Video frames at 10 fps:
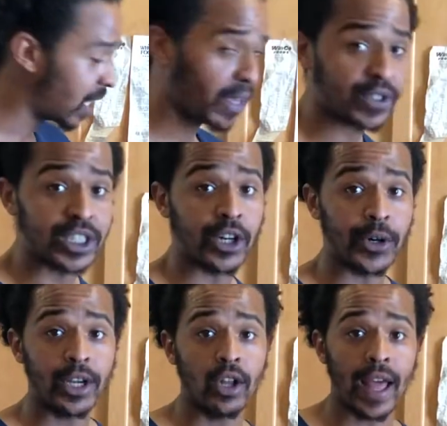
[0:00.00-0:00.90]
love
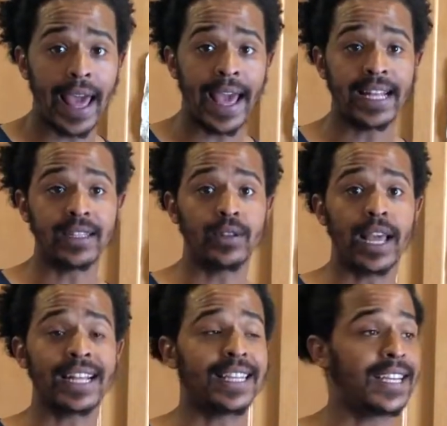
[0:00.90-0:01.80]
cereal, and
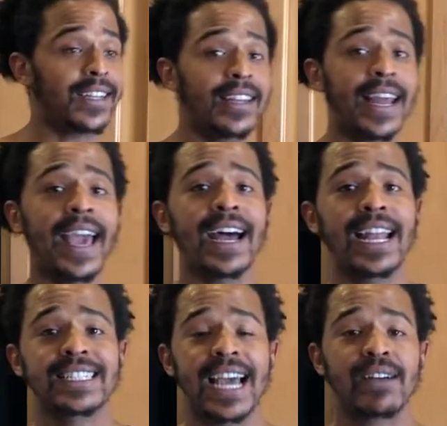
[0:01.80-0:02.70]
at the end of the day, I
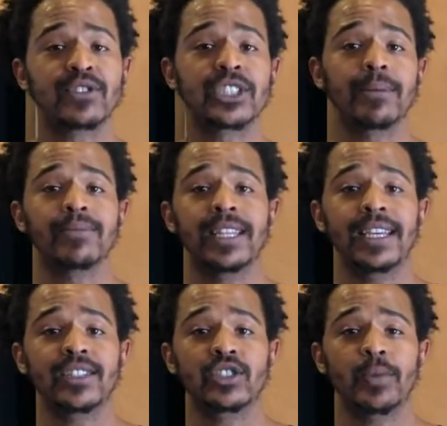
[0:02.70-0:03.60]
like to have
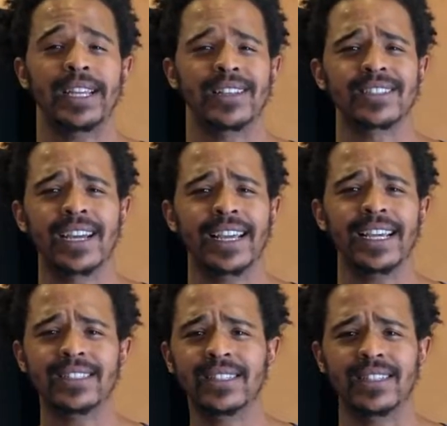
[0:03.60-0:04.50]
something sweet. Let's kind of
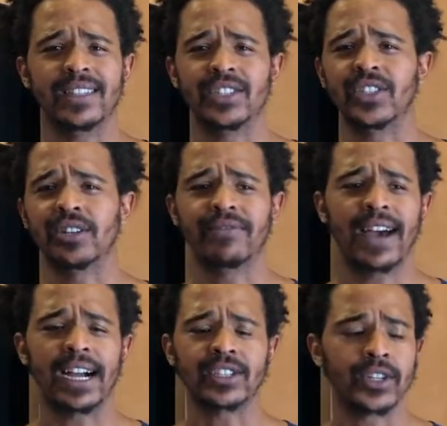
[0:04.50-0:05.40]
get into the dessert
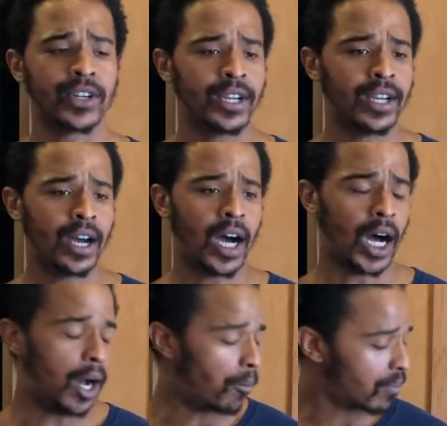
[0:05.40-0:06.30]
factor.
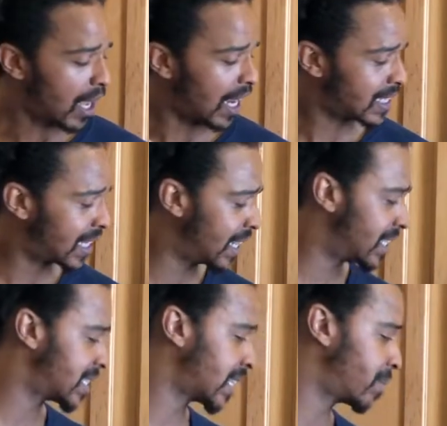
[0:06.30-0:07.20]
I like to get
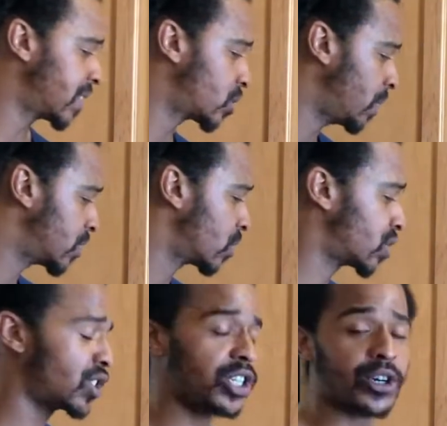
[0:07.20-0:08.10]
into something sweet, so
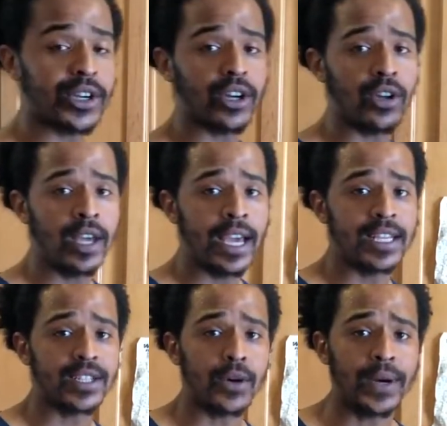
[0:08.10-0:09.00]
cereal
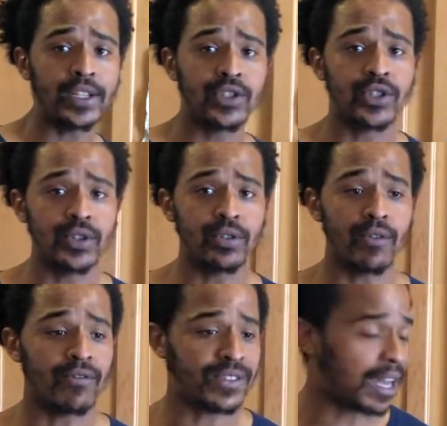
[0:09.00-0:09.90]
is going to
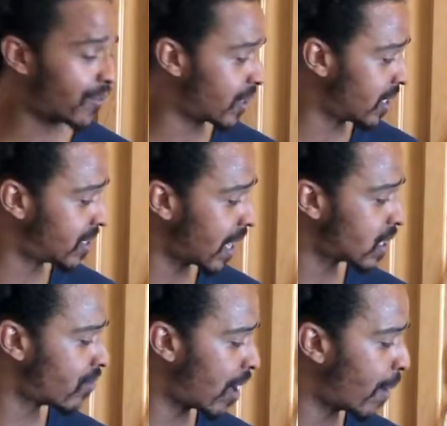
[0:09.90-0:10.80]
definitely
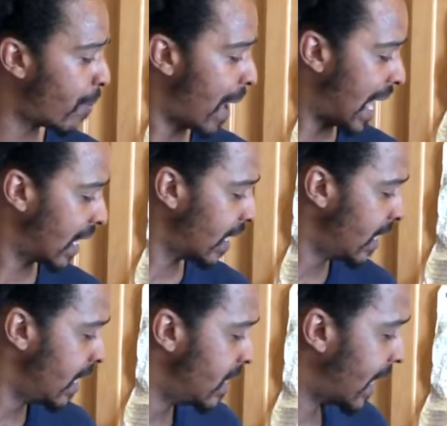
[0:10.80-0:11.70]
satisfy my palate.
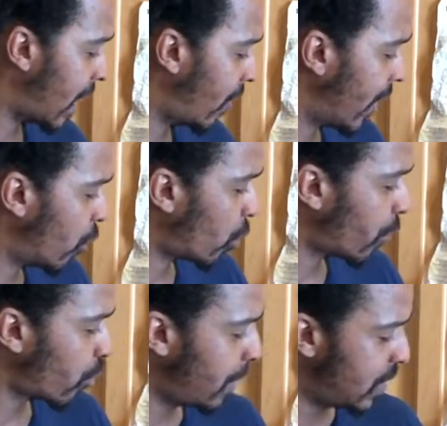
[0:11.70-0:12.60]
Now, in order
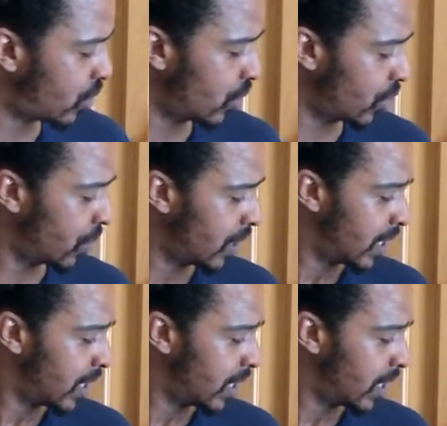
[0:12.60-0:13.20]
for me to